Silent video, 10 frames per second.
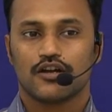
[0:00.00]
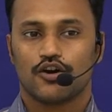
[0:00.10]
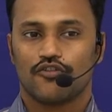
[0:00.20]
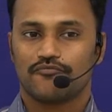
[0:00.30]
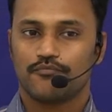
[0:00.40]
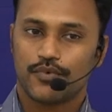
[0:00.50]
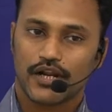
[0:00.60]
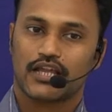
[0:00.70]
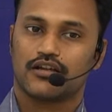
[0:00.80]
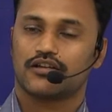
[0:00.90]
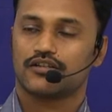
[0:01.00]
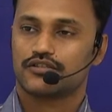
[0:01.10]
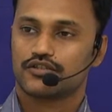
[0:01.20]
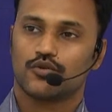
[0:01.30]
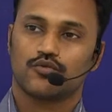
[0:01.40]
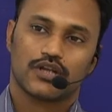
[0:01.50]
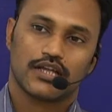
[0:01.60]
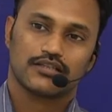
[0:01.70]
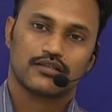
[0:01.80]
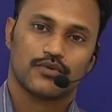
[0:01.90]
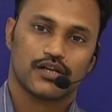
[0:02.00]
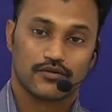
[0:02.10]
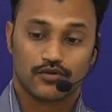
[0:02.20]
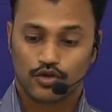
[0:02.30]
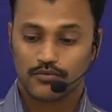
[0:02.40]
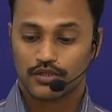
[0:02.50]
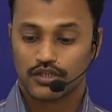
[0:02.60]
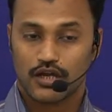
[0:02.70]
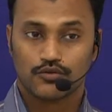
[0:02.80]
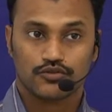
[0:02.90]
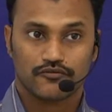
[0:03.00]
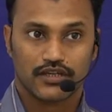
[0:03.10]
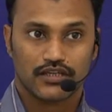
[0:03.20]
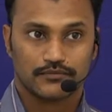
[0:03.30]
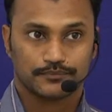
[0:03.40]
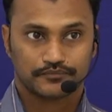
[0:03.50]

of brick, stone and cement. I'm talking about the house over here.